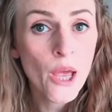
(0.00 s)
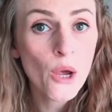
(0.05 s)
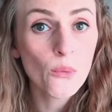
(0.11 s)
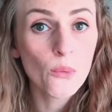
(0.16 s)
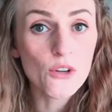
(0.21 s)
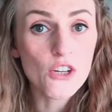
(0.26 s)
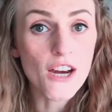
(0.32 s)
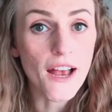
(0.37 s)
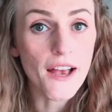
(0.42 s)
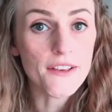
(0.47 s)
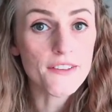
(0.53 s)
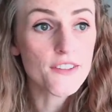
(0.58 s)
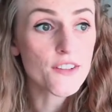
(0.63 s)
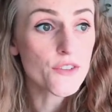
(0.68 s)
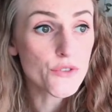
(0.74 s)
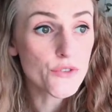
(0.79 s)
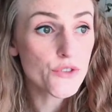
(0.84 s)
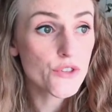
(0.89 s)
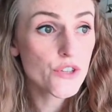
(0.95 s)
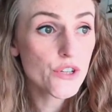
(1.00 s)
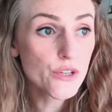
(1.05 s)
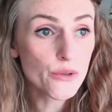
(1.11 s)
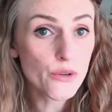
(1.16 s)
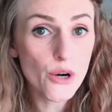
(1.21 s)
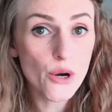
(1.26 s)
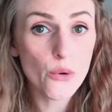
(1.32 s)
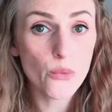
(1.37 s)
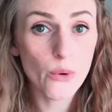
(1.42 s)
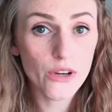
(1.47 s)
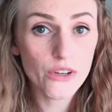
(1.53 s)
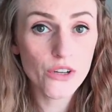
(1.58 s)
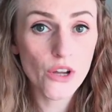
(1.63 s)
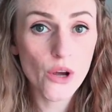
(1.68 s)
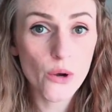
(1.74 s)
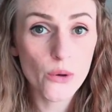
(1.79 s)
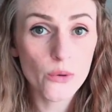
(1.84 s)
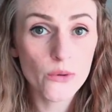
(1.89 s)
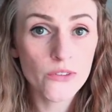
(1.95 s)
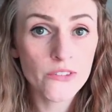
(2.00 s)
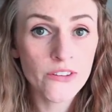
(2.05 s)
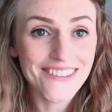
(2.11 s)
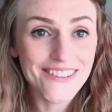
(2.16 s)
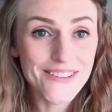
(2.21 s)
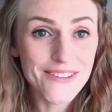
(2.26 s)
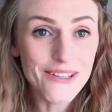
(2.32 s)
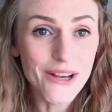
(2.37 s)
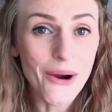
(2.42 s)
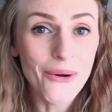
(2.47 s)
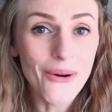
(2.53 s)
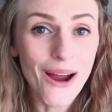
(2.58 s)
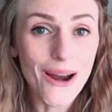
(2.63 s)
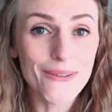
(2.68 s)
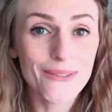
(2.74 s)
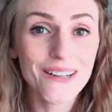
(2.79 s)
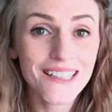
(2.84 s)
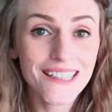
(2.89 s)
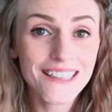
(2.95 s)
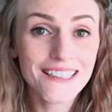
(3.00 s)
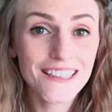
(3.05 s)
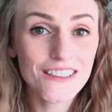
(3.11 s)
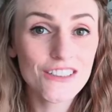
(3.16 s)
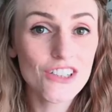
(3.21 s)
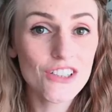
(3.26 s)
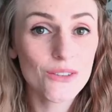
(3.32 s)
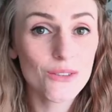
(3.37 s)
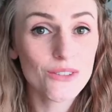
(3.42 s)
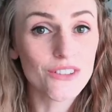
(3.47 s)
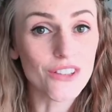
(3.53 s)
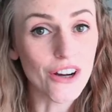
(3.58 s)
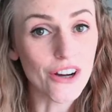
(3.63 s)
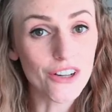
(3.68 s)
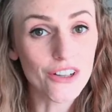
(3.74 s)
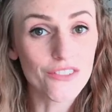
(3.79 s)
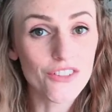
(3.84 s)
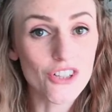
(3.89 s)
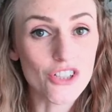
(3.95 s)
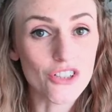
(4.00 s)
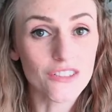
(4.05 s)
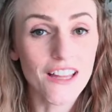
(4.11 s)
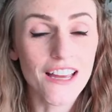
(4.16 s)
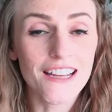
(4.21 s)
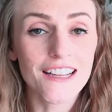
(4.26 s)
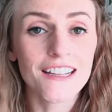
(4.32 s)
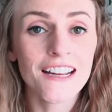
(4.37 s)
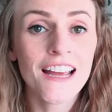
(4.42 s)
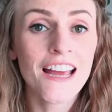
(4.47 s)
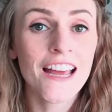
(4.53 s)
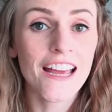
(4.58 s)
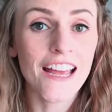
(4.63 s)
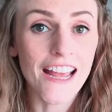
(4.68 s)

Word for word: which has zero windows, so I really need to use the artificial light.